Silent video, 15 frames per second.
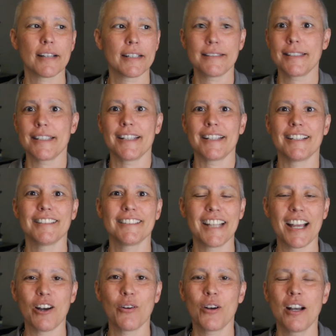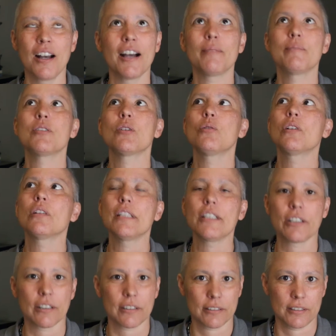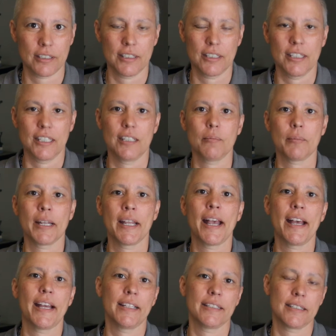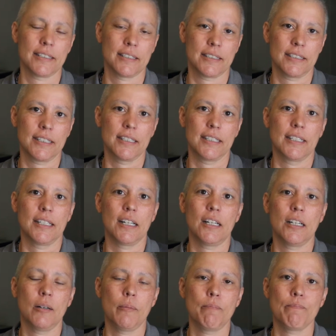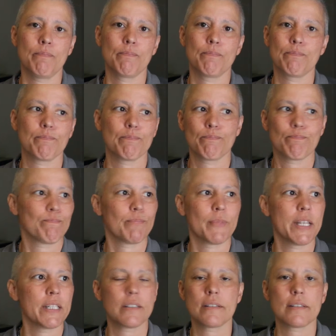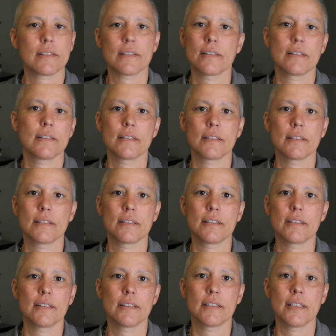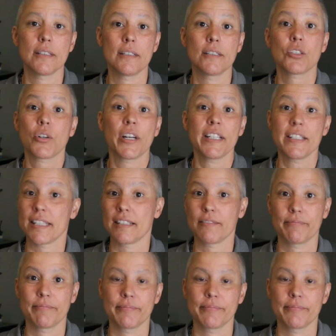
I see it now. I'm so clear in my head. Um, it's, it's crazy.